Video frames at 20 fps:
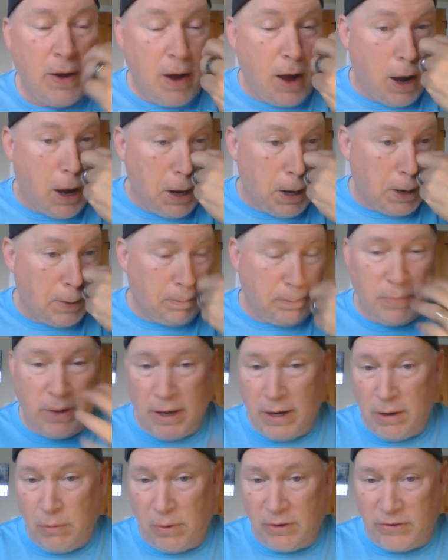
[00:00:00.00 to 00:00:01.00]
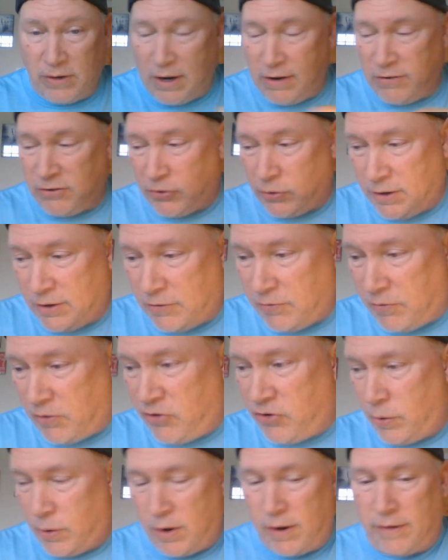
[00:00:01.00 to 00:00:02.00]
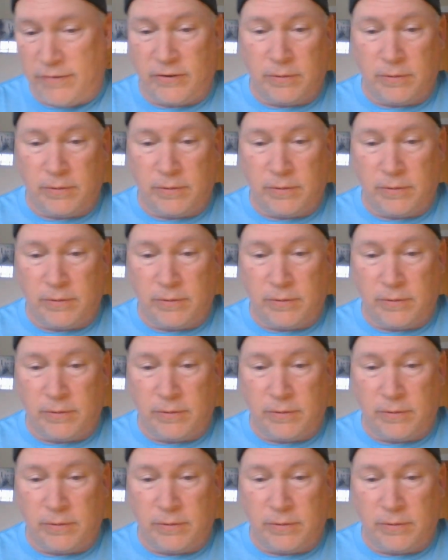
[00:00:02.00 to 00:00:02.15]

And it wasn't necessarily just for showing off.